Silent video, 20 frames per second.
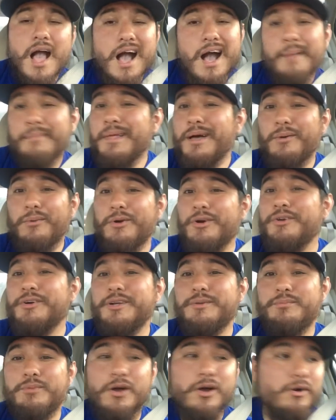I'm not
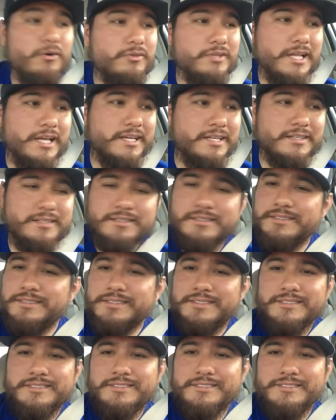worried, bro. Like,
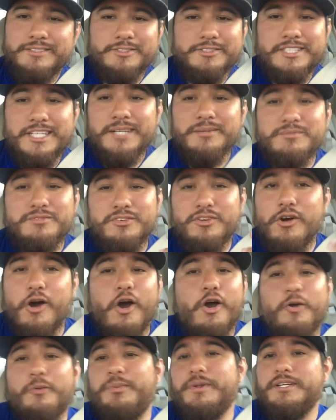your team's
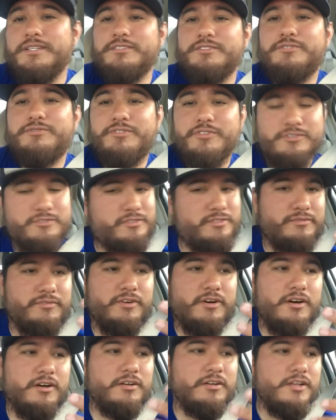garbage, first of
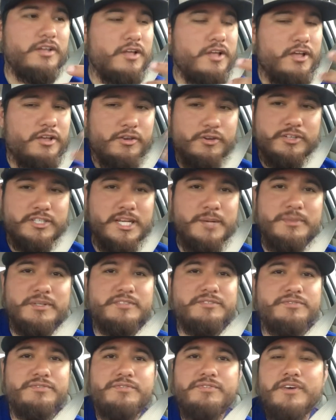all. Your team is
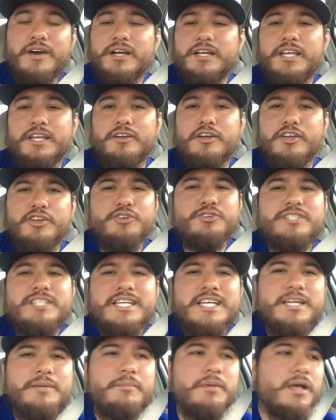fucking good. Your
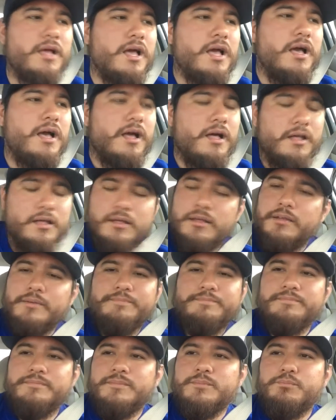team
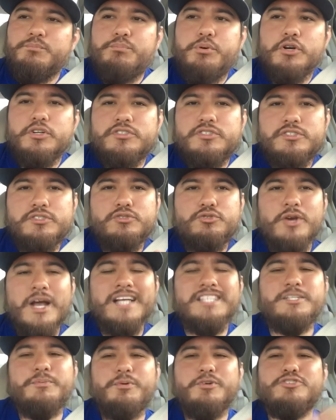puts
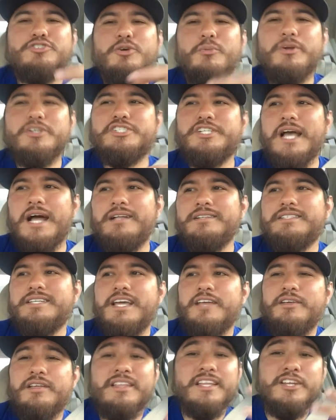tries to put so much talent
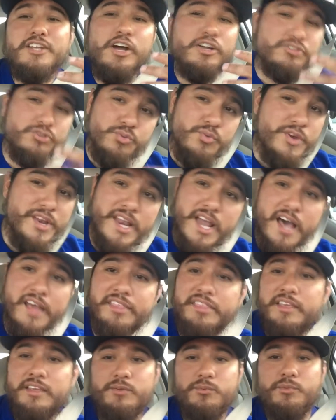together and then y'all do
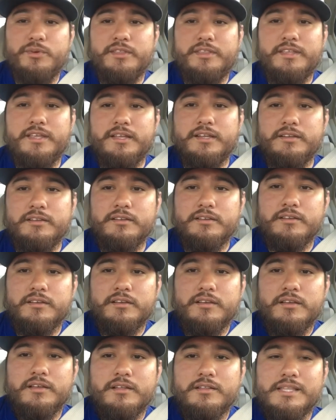nothing with it.
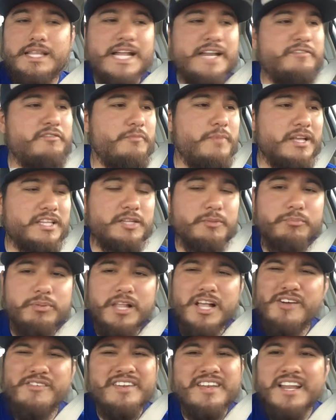Not even make the
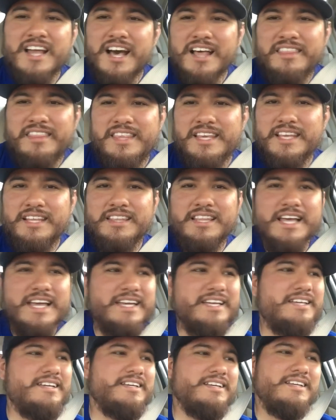playoff nothing.
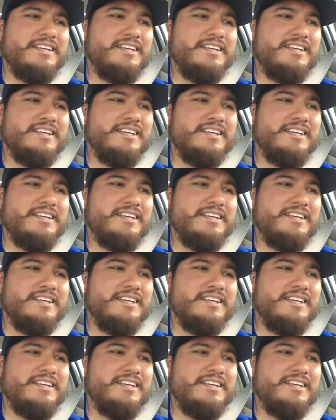Like